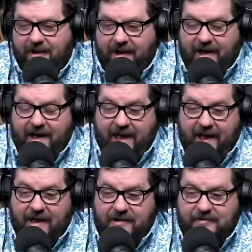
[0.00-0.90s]

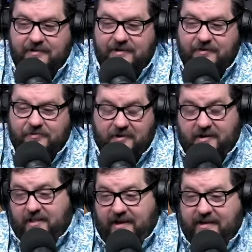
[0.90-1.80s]
And they're
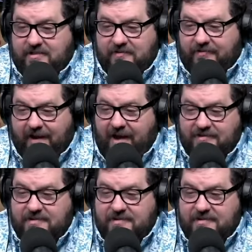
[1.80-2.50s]
going to like the style